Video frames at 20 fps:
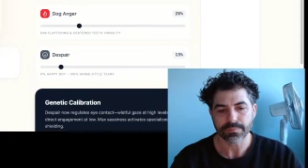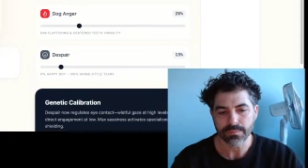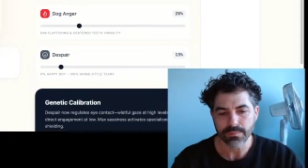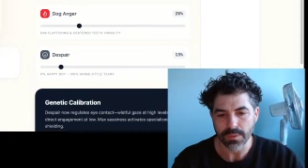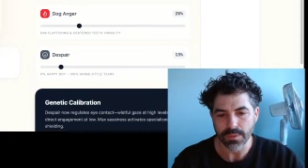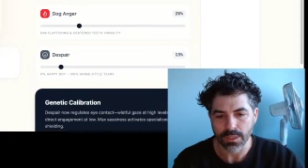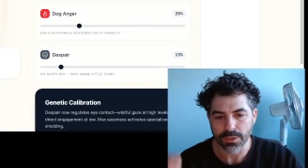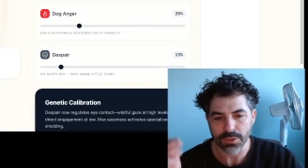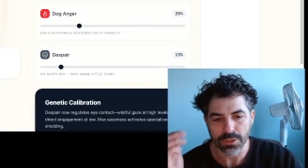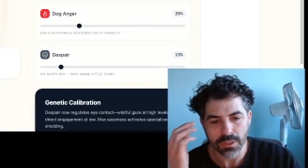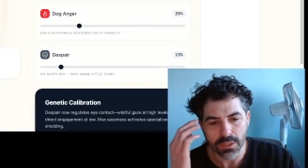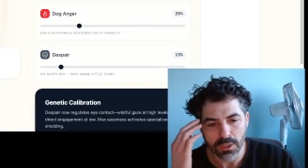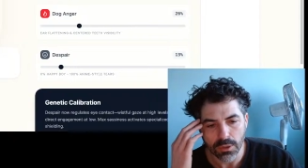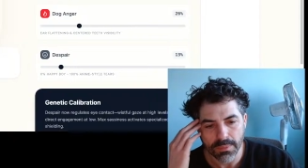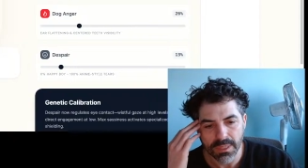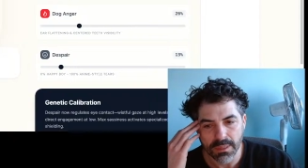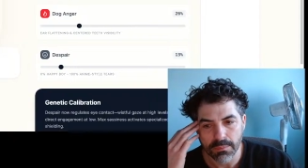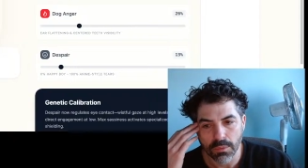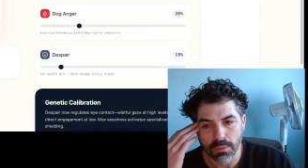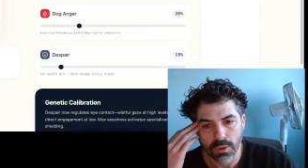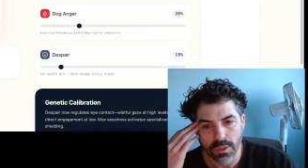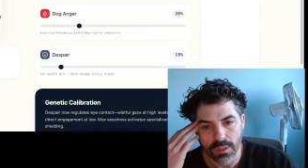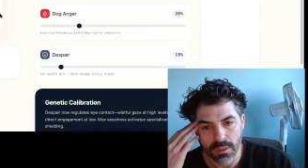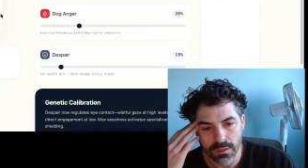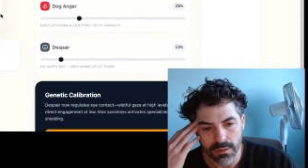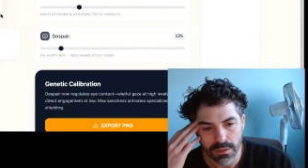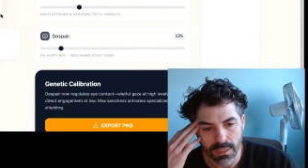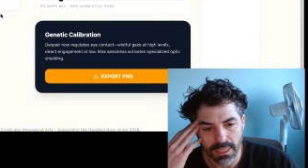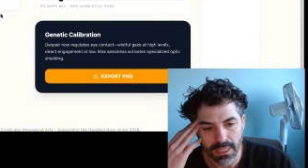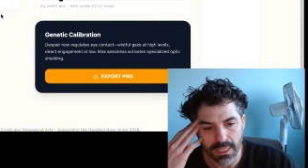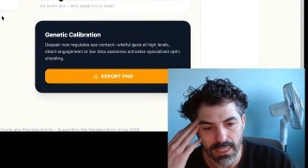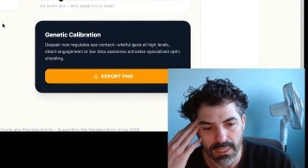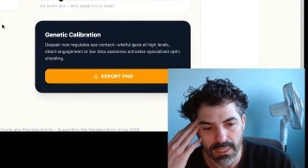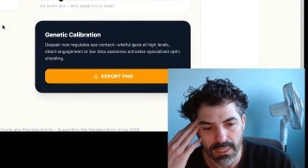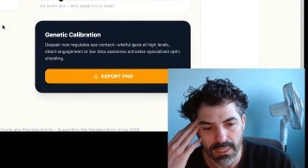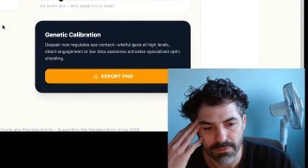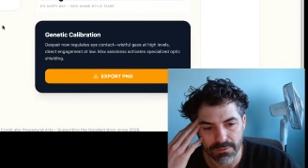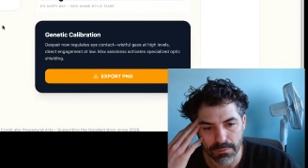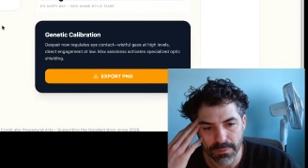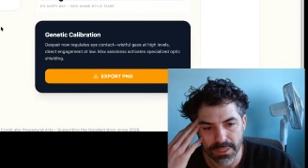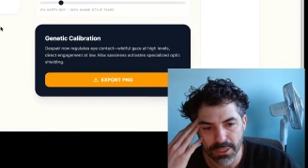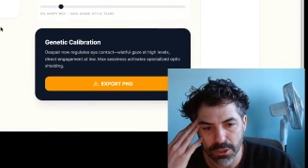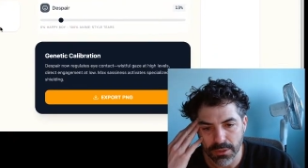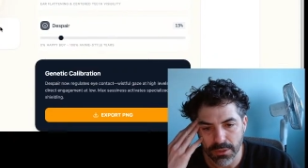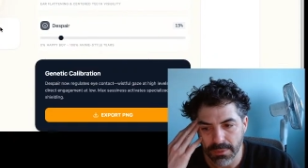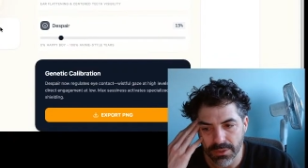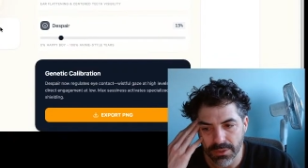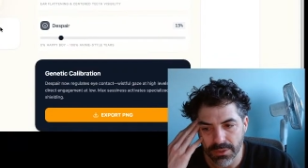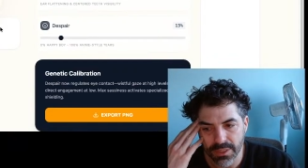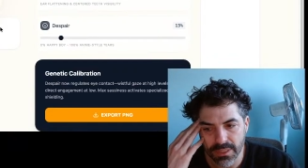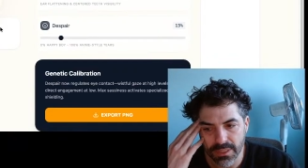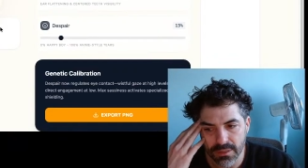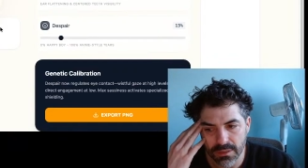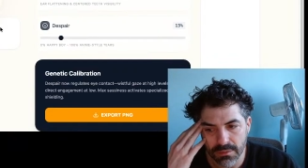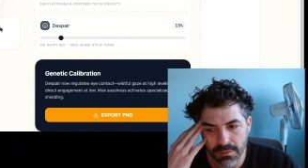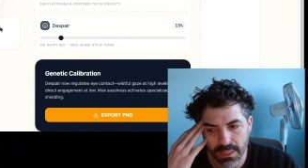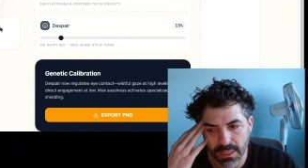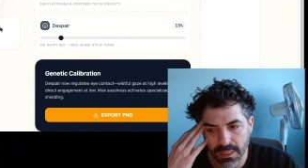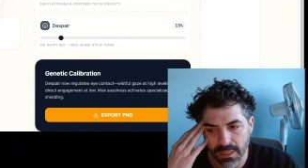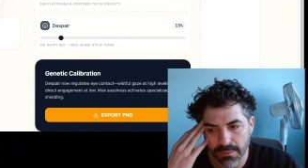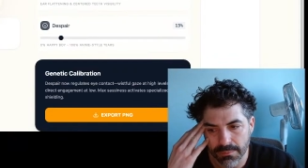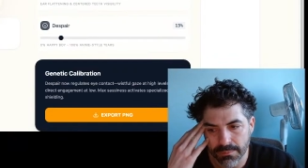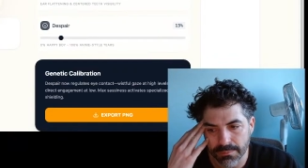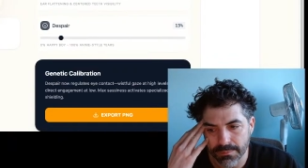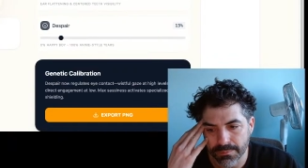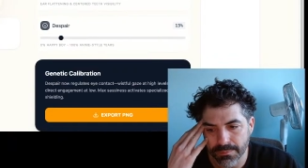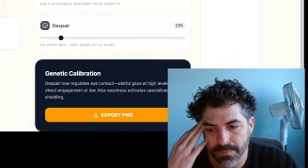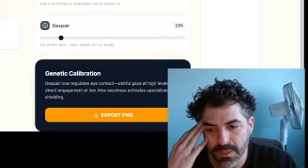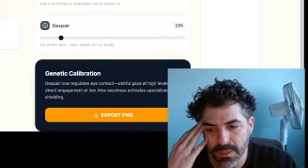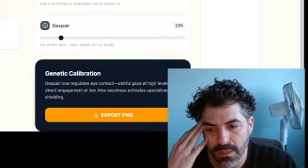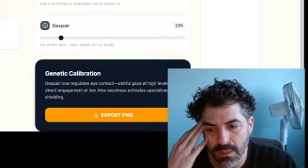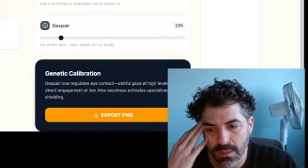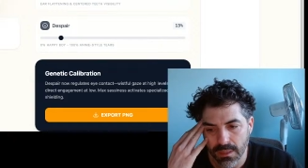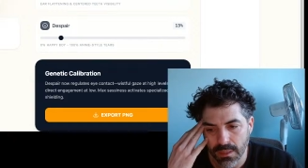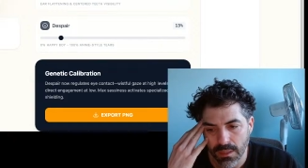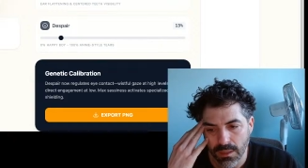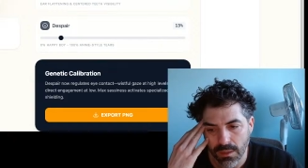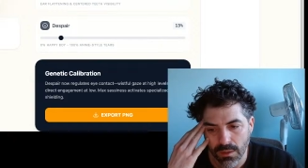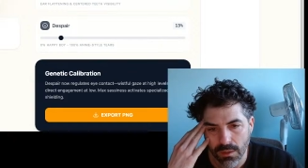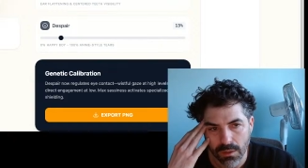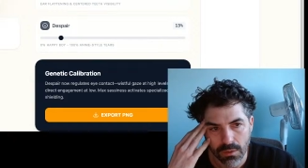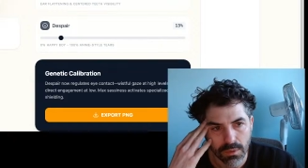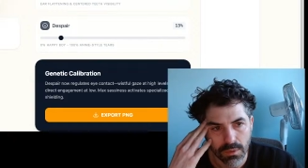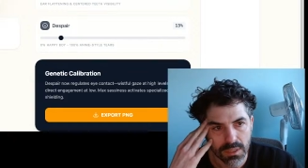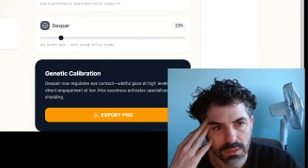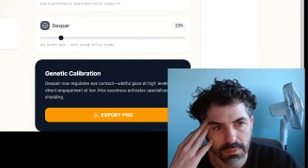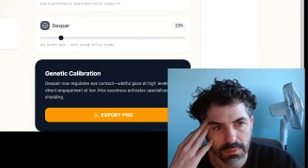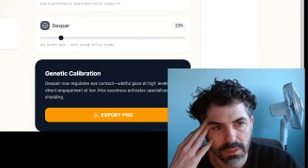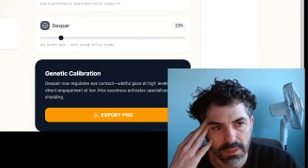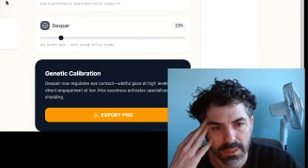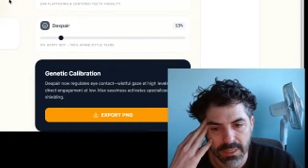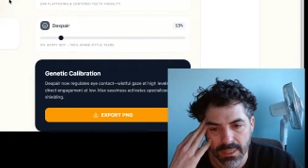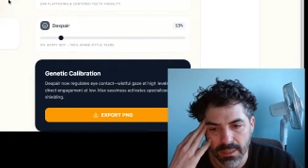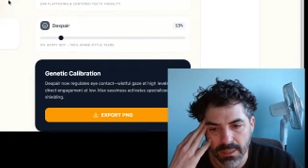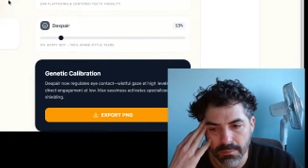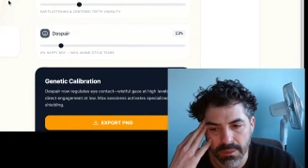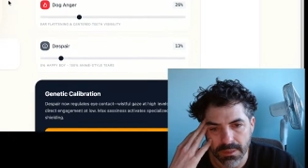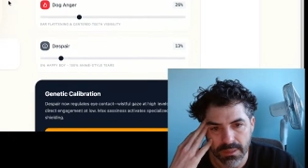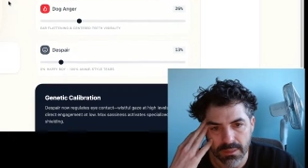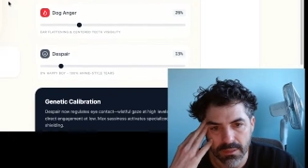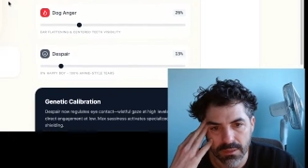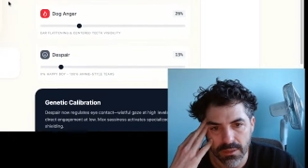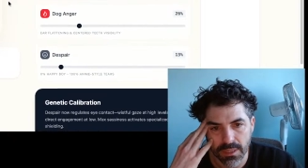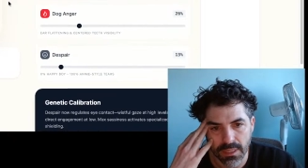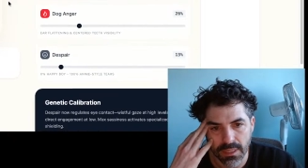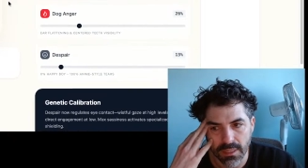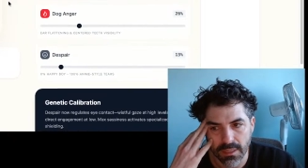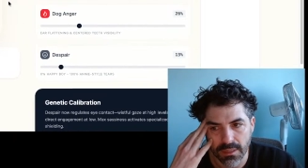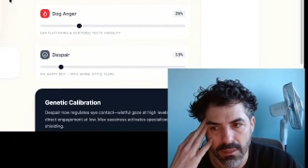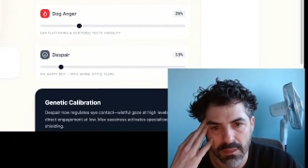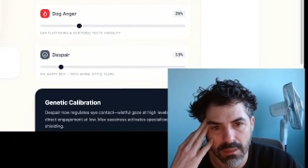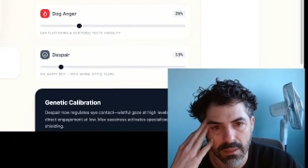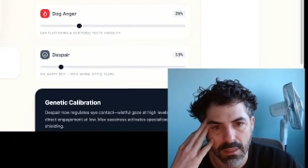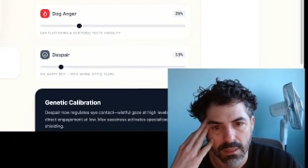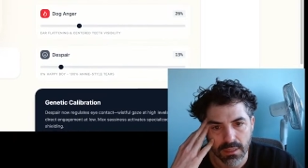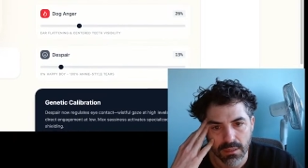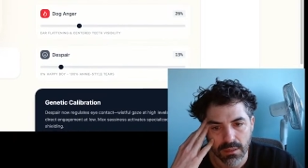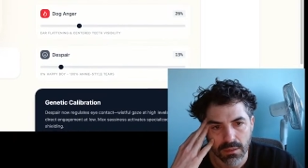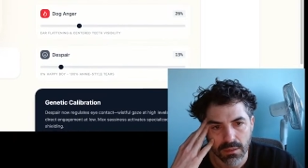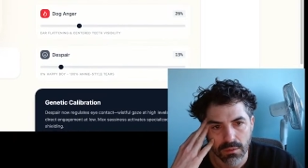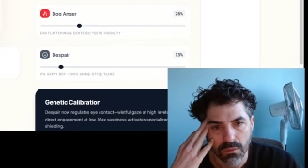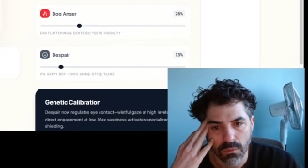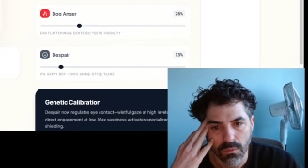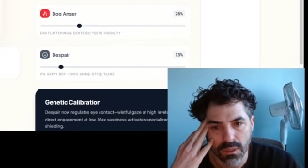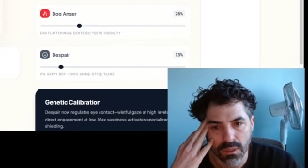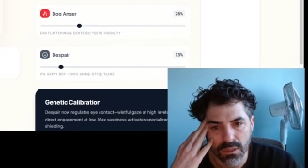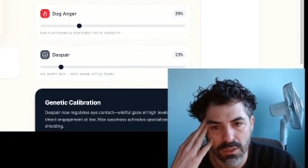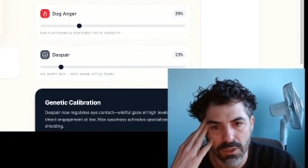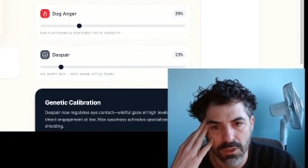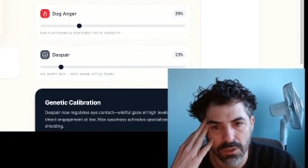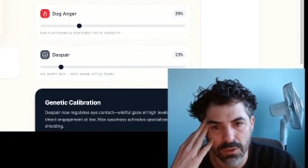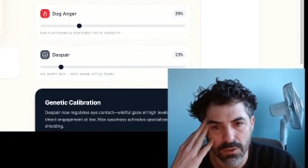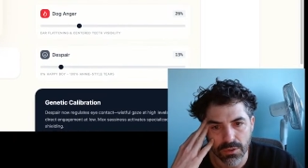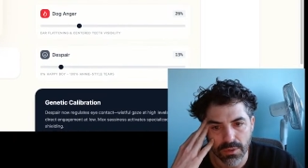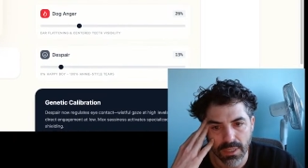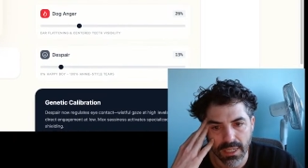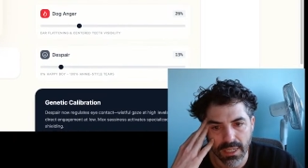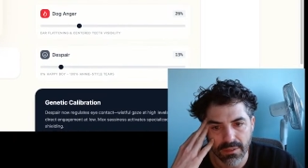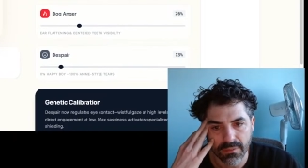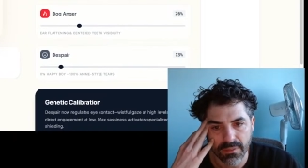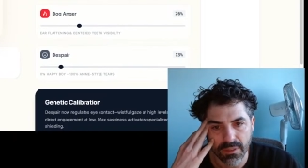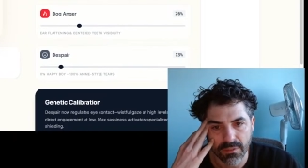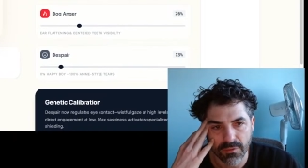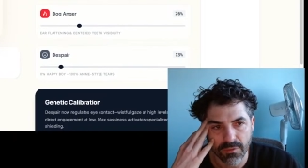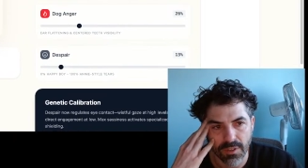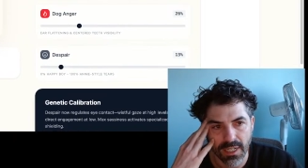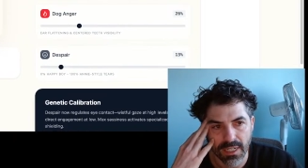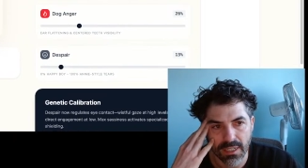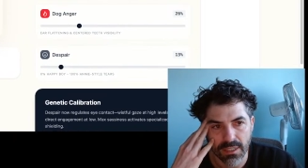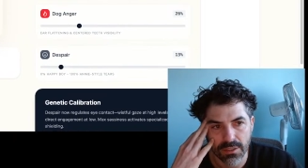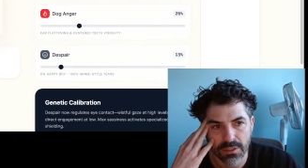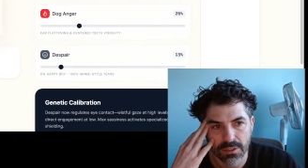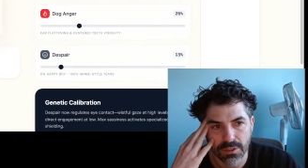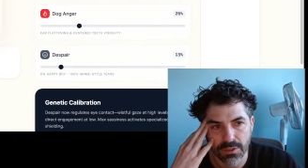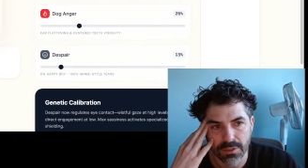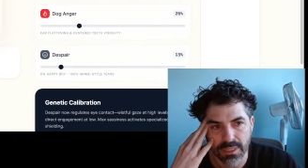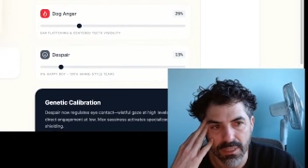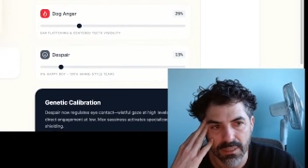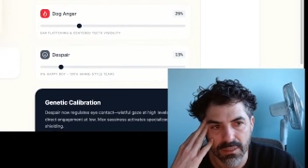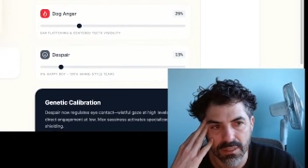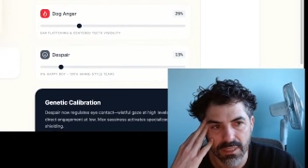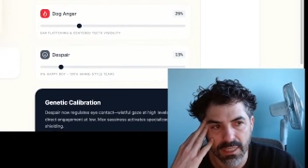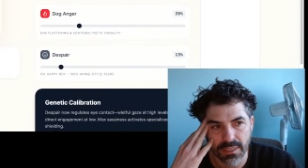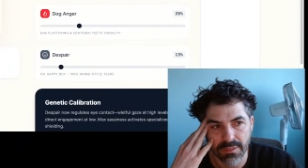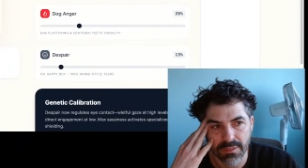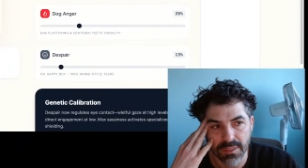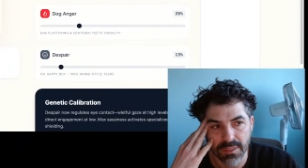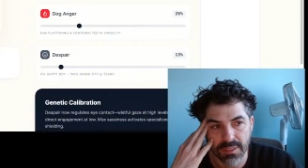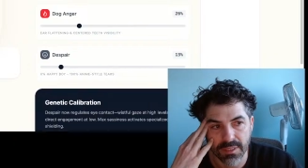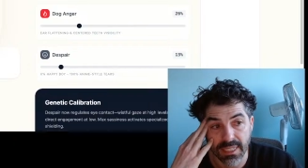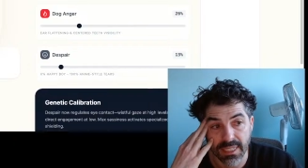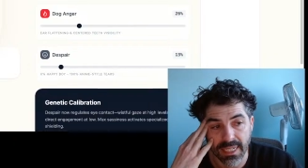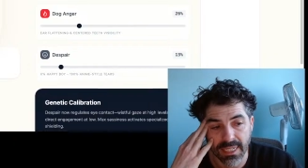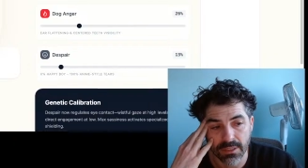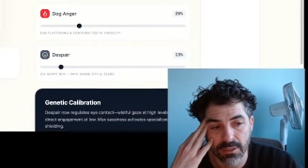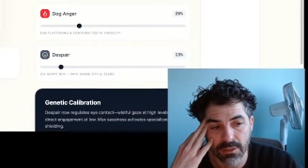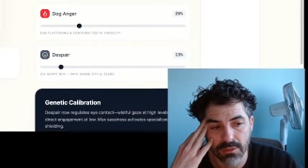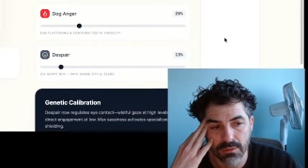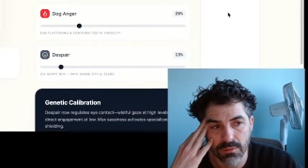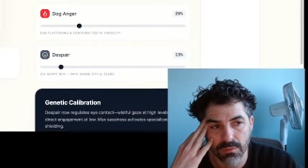Just a little bit more information about this while it's building up is once you have a file, you can save it to the kennel.